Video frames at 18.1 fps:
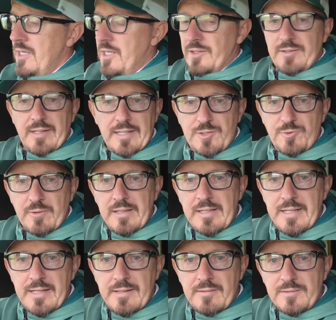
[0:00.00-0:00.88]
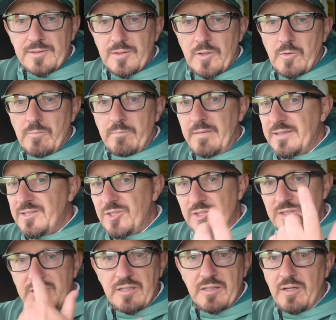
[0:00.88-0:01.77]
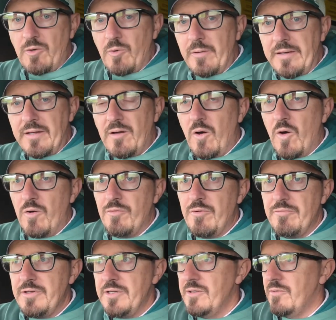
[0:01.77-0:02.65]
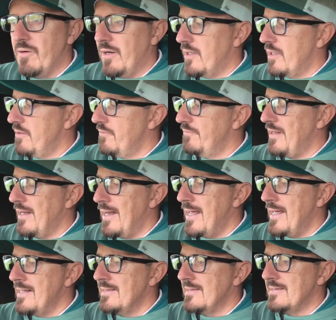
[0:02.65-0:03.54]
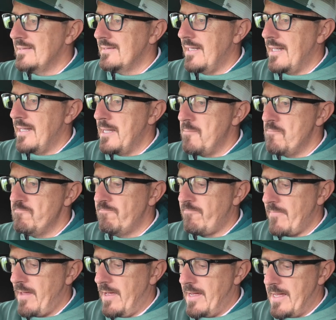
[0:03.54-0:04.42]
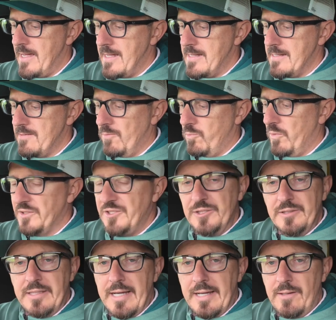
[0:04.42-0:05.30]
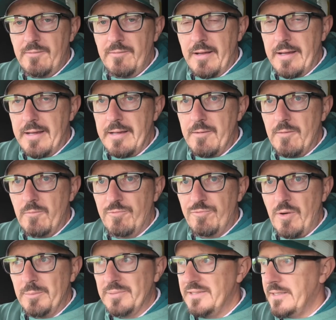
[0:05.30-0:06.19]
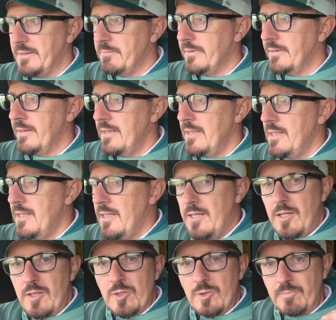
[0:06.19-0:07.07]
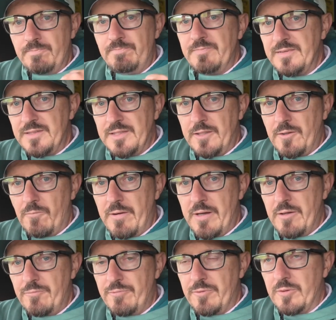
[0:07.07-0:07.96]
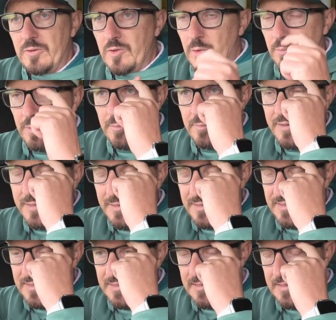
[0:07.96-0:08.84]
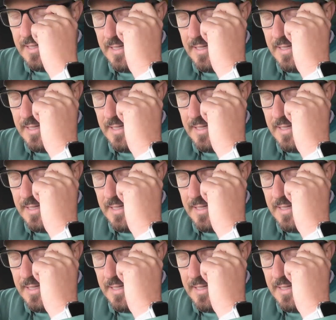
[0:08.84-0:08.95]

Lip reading: So that's really it. So that's just a quick overview of the lens and what you get from Sigma. Stick around for a couple of minutes